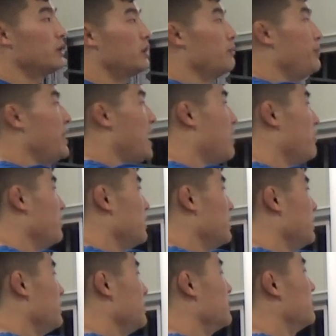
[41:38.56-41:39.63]
the
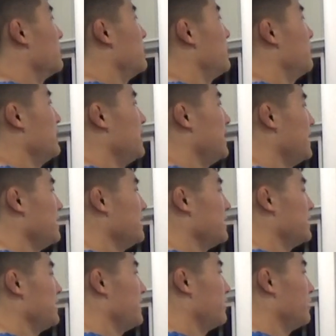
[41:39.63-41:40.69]
power of a lens
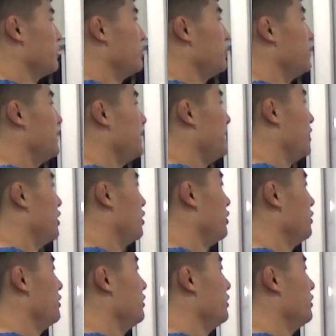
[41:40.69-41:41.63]
is equal to DO